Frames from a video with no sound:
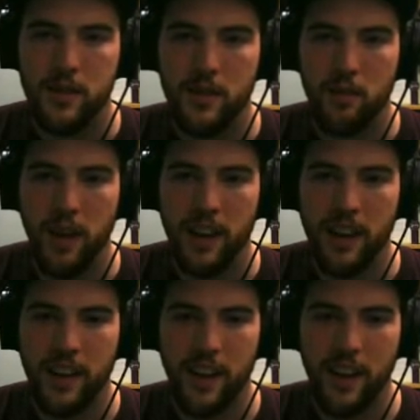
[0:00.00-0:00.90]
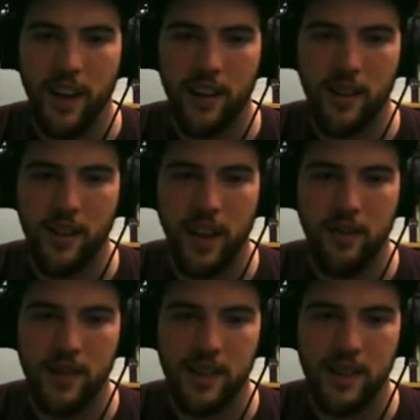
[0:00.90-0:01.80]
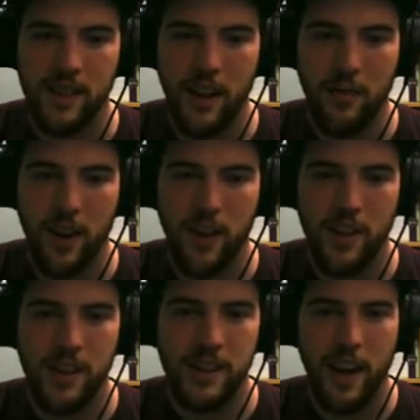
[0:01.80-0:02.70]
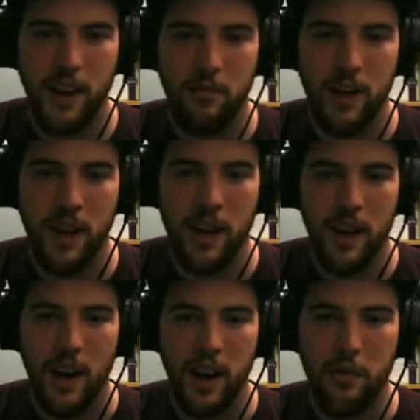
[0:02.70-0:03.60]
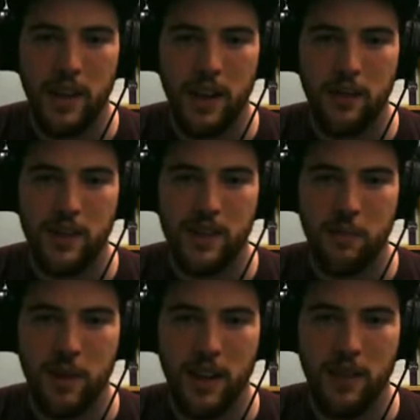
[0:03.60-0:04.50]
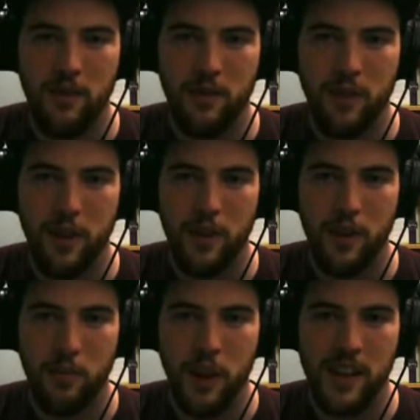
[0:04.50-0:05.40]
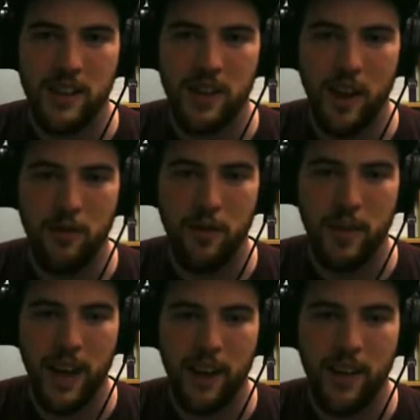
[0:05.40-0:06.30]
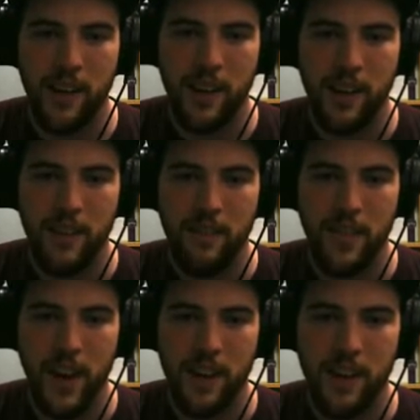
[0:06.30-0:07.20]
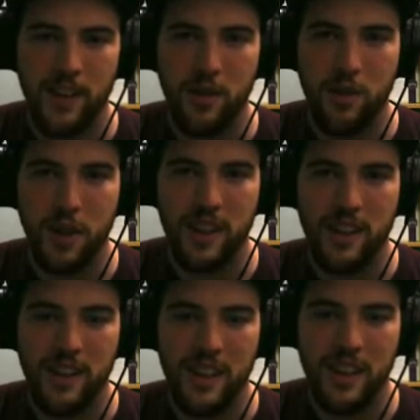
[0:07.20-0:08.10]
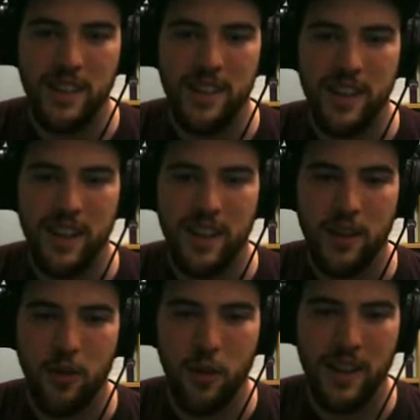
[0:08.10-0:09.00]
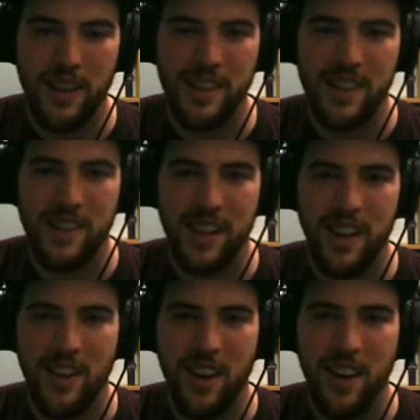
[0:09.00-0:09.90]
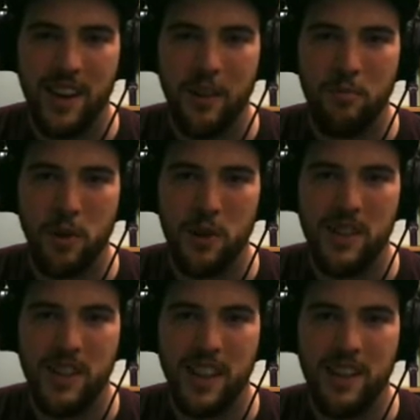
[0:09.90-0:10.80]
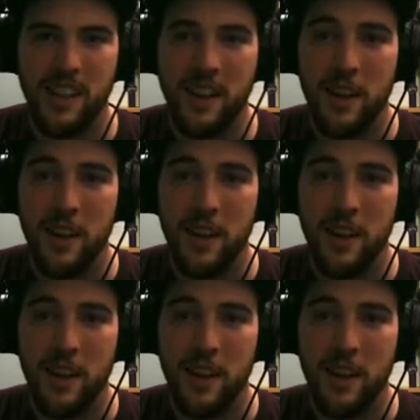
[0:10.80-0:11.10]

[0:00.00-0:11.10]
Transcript: The way that, like, other levels and stuff are in this game. Uh, but now there's somewhere even further to branch off from there. Oh, I could quit this, quit this stun-locking bullshit.